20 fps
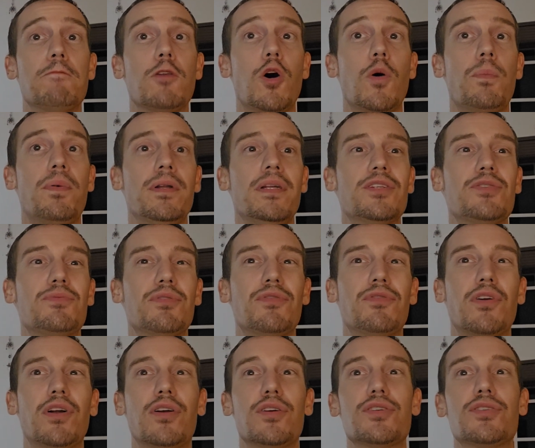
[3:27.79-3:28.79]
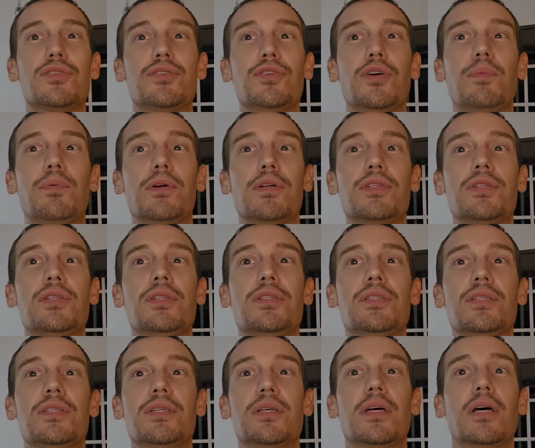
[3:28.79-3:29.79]
Openness refers to a
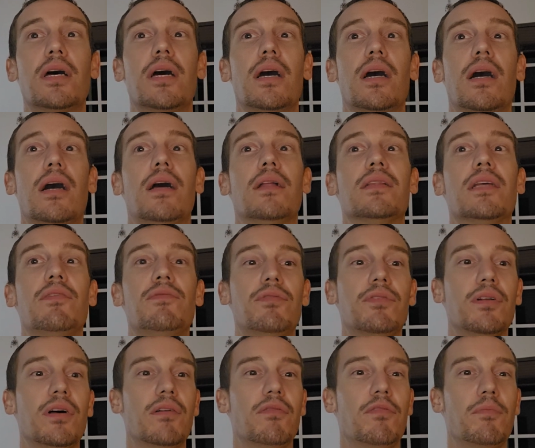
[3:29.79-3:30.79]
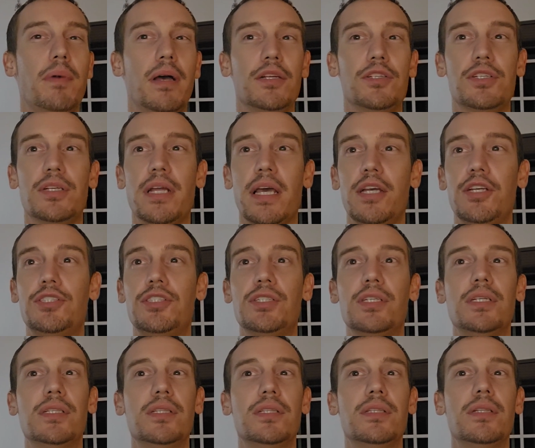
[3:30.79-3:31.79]
person's level of
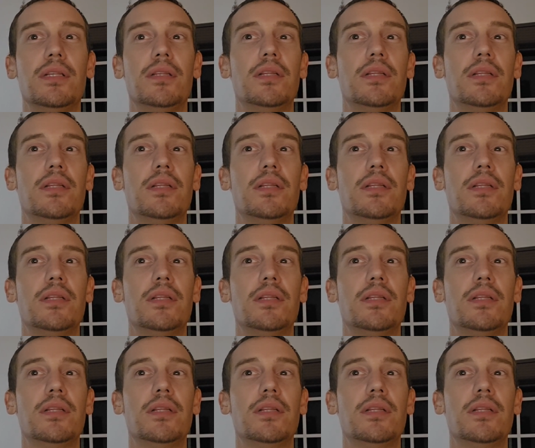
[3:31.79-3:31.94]
imagination,